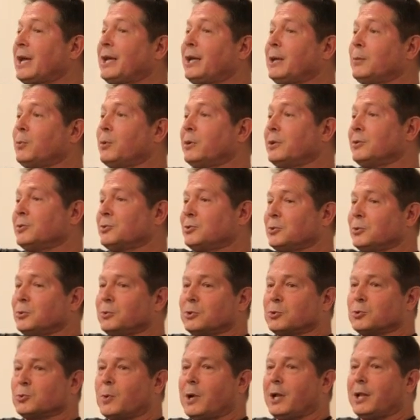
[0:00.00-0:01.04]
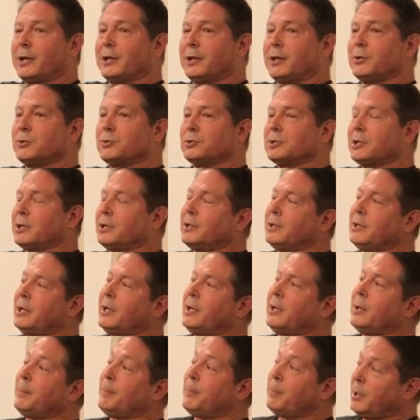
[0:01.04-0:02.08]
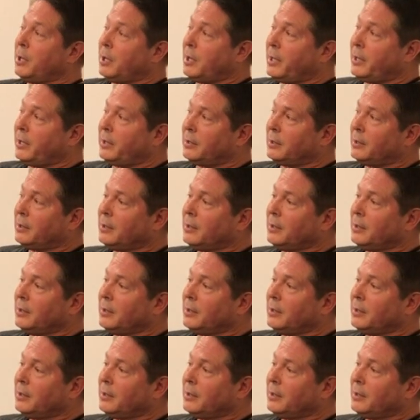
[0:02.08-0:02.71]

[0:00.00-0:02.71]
I had one of the students a while ago say, yeah, but